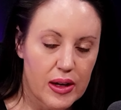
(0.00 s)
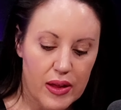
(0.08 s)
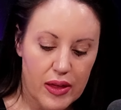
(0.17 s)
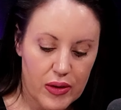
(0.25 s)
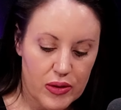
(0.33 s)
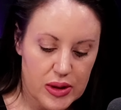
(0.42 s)

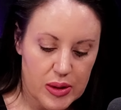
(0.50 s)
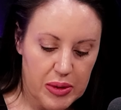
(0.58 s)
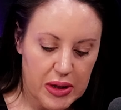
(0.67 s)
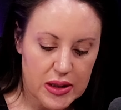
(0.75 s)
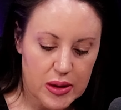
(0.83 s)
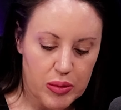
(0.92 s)
there's a
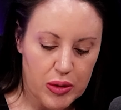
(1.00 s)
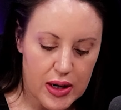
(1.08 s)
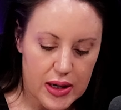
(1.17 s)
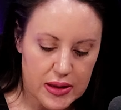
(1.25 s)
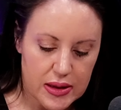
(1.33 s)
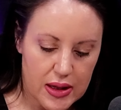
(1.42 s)
big
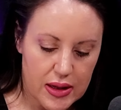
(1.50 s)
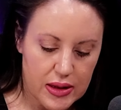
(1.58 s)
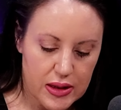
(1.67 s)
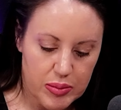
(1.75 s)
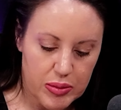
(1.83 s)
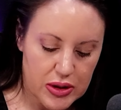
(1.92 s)
surprise and
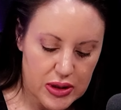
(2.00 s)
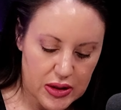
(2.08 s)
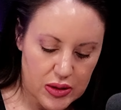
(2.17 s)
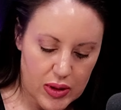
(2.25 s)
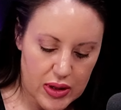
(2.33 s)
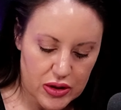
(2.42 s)
this person's
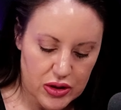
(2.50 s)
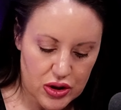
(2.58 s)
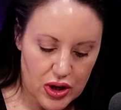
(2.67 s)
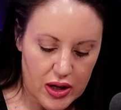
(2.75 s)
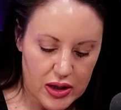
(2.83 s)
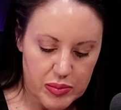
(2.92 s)
kind of
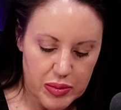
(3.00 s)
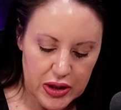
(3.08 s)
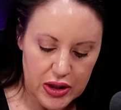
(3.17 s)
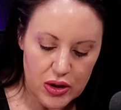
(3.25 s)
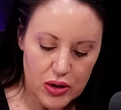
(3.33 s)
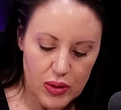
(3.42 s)
shocked, but
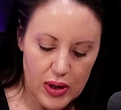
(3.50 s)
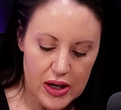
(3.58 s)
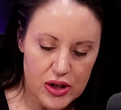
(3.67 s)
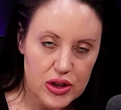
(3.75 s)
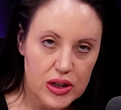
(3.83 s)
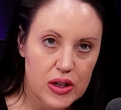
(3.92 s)
you
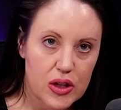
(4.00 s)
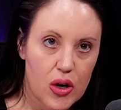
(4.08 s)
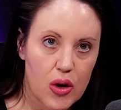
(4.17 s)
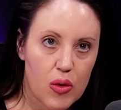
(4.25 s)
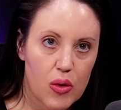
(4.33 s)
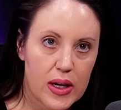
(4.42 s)
actually
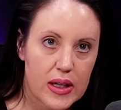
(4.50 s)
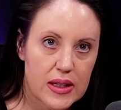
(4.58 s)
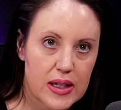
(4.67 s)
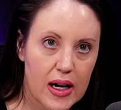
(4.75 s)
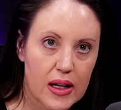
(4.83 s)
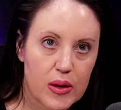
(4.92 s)
know
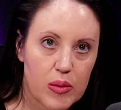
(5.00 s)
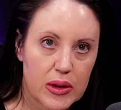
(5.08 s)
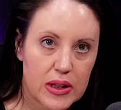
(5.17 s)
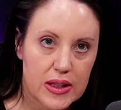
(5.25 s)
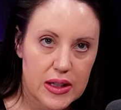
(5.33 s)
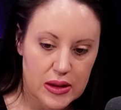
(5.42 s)
exactly what
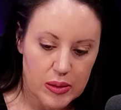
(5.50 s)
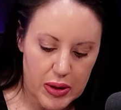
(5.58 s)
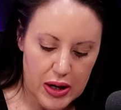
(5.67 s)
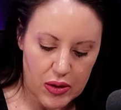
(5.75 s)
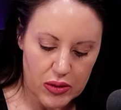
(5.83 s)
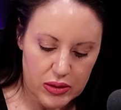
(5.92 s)
this is
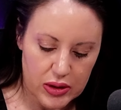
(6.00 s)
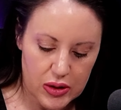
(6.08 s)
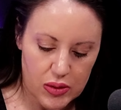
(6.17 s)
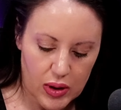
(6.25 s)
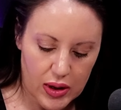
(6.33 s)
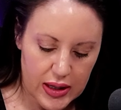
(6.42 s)
about.
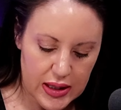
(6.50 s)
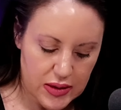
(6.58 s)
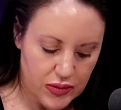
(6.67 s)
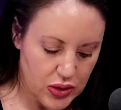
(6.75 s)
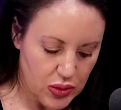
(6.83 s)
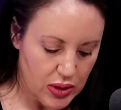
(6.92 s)
You are Ace
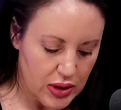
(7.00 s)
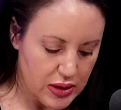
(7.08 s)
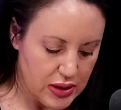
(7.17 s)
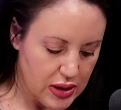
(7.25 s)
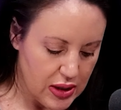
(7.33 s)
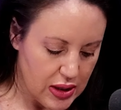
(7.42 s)
of Swords.